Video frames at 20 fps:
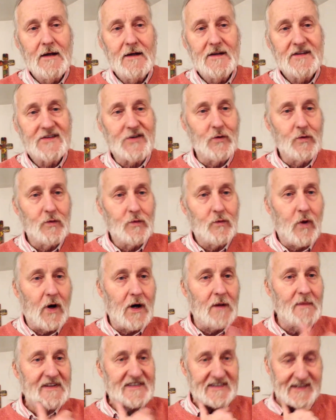So
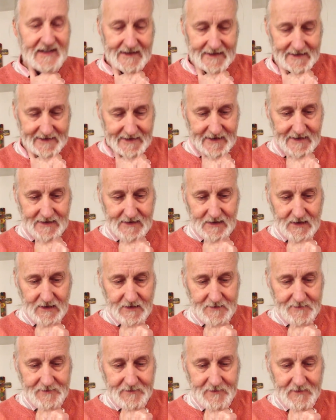what am I saying here?
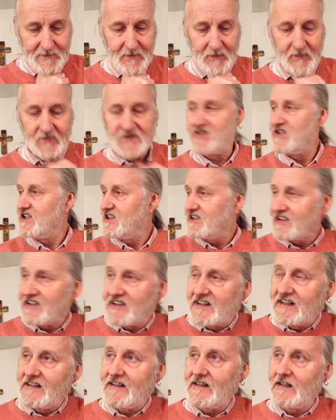
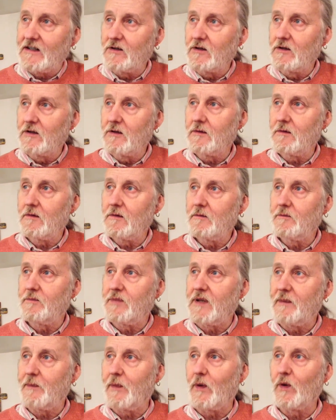Jesus could heal
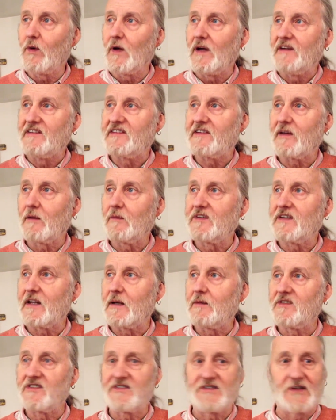people in
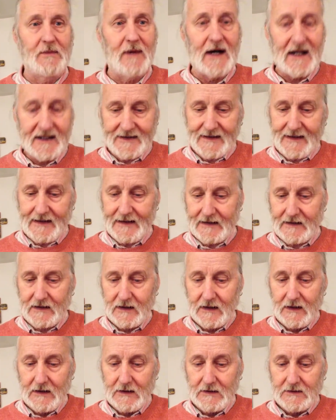sometimes dramatic